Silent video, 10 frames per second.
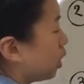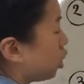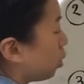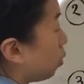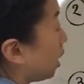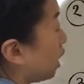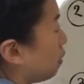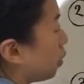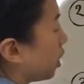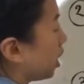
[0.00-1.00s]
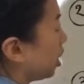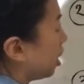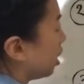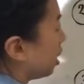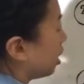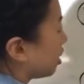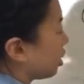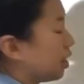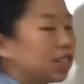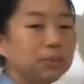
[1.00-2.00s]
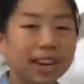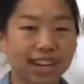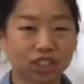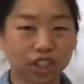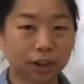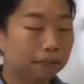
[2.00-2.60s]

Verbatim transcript: 24. So there's my answer.